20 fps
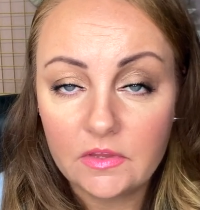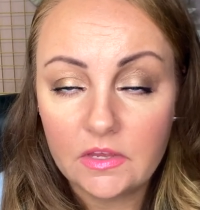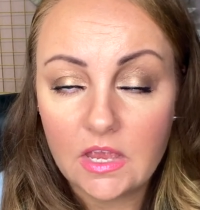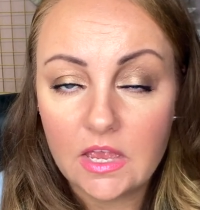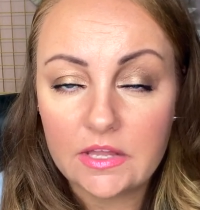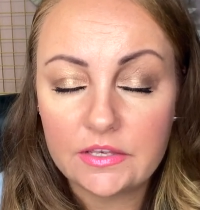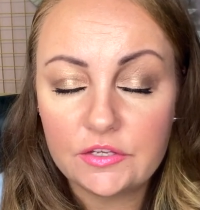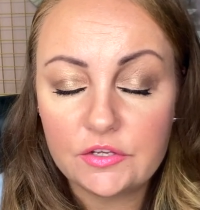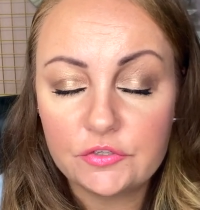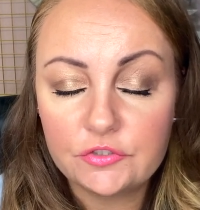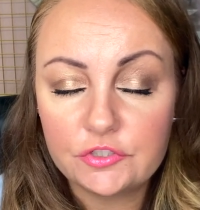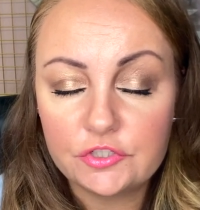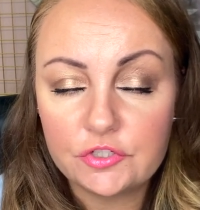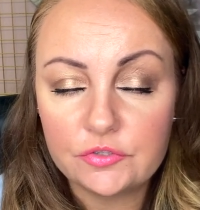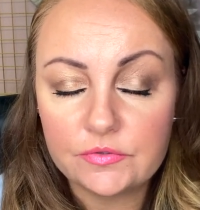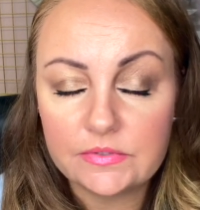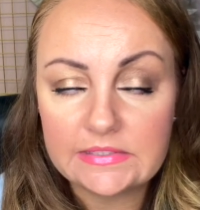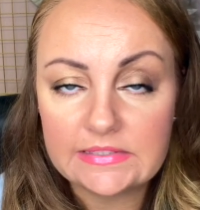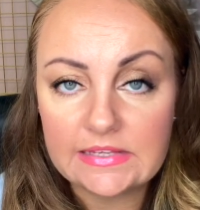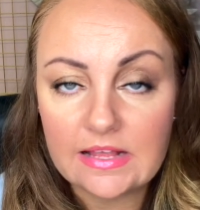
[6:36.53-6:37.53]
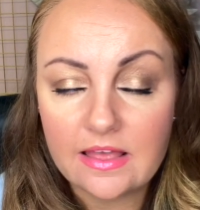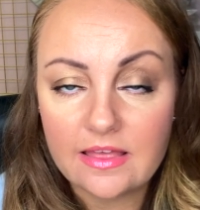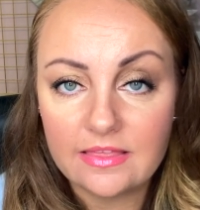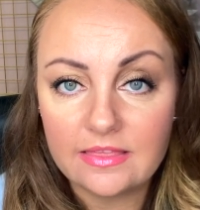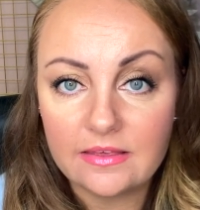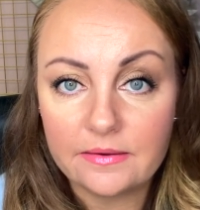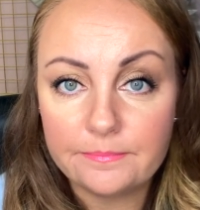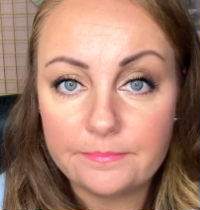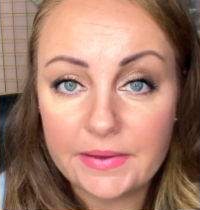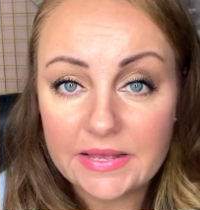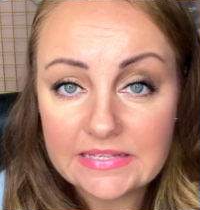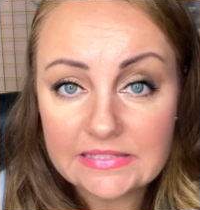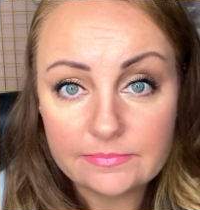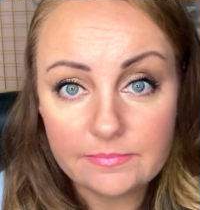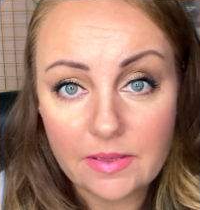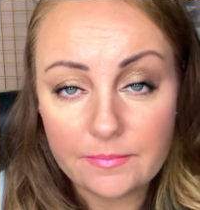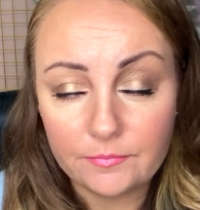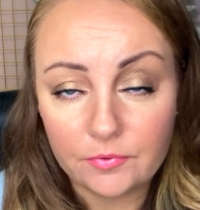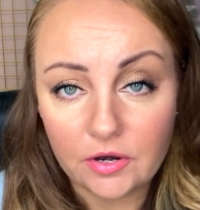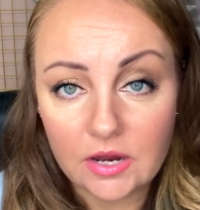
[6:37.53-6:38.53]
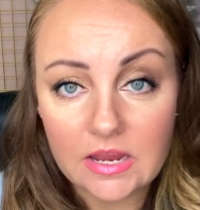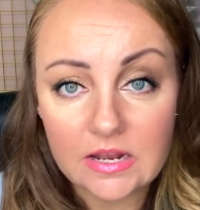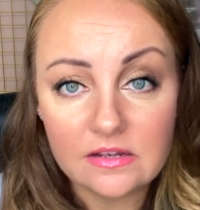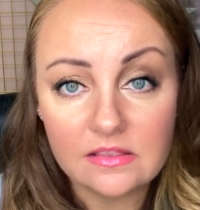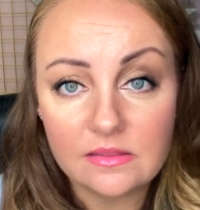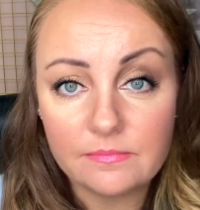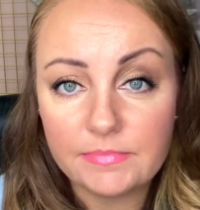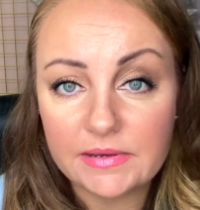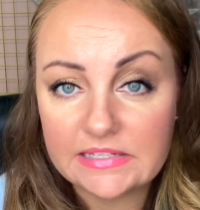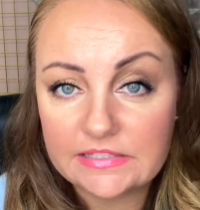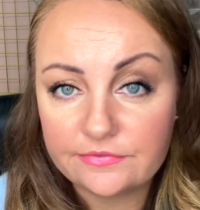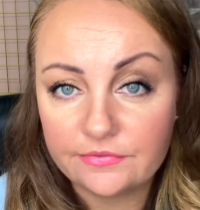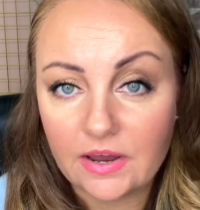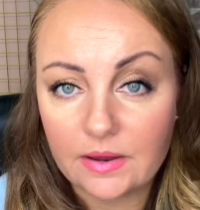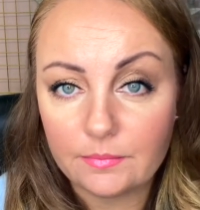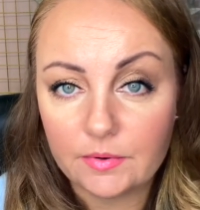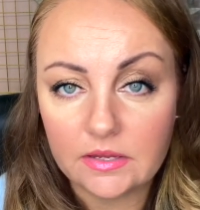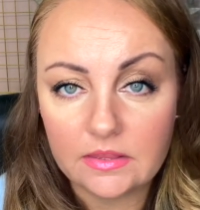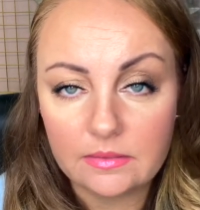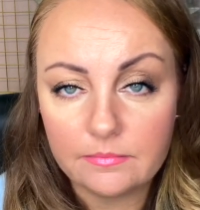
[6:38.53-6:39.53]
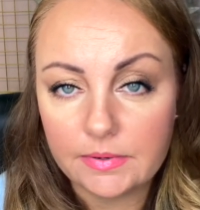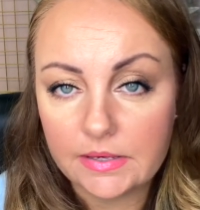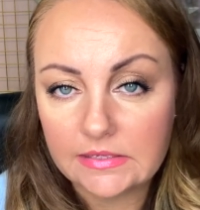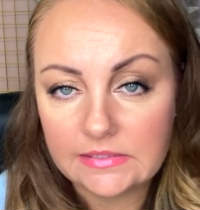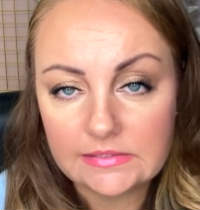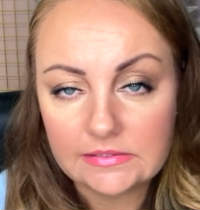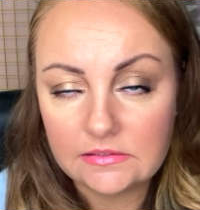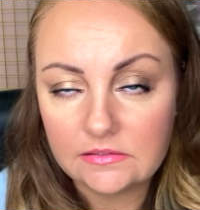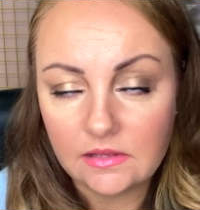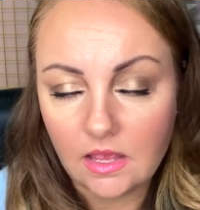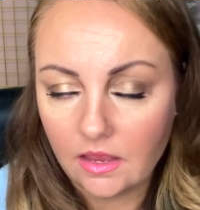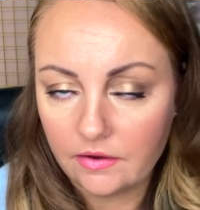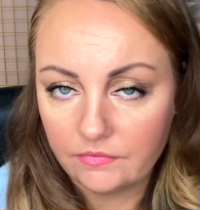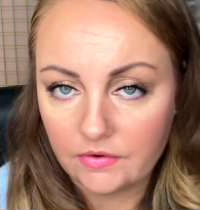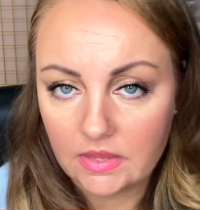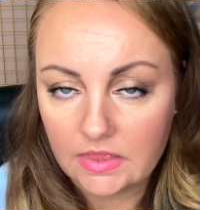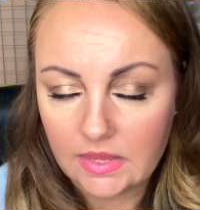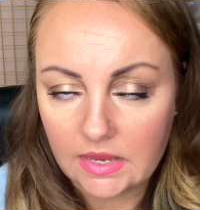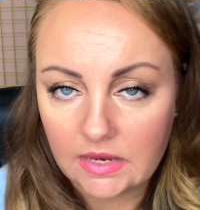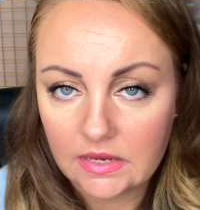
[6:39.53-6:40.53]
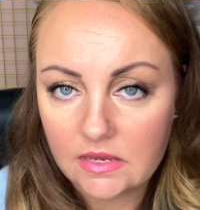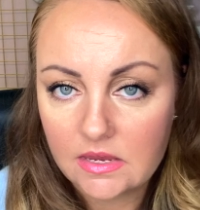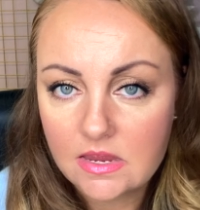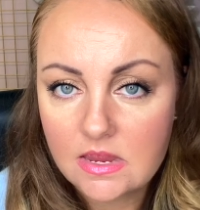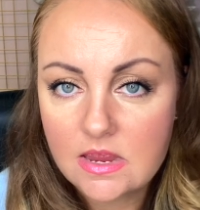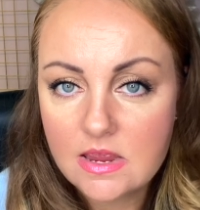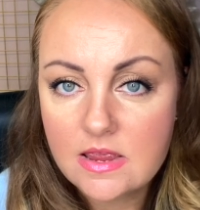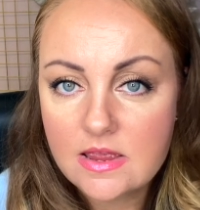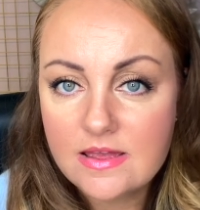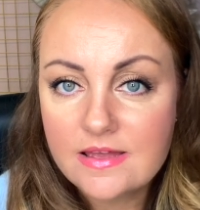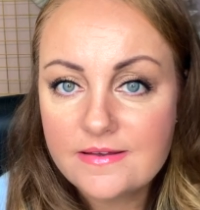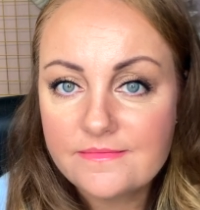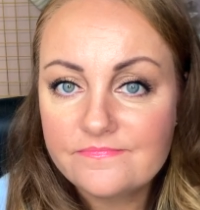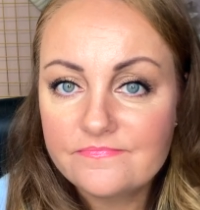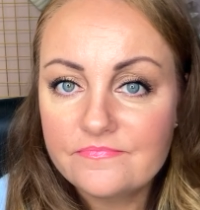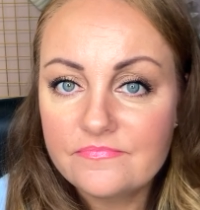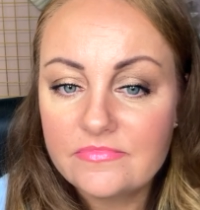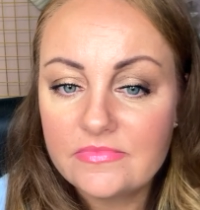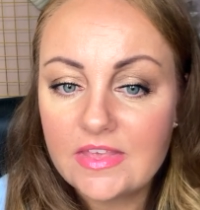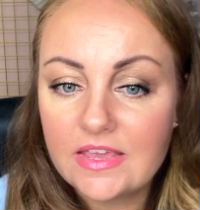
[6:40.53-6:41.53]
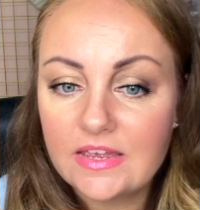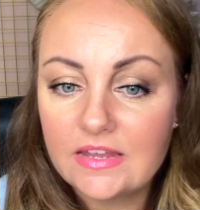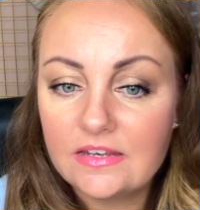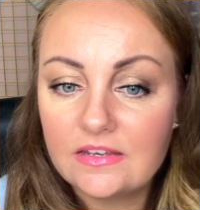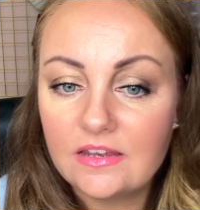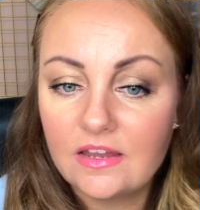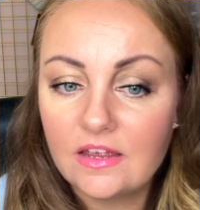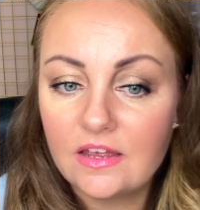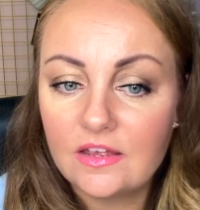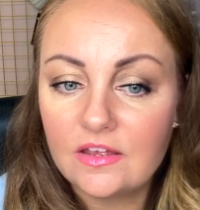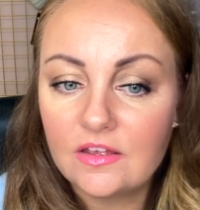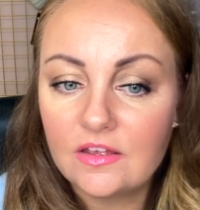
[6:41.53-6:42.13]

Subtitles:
and you choose the best membrane, the best fabric, the best everything, then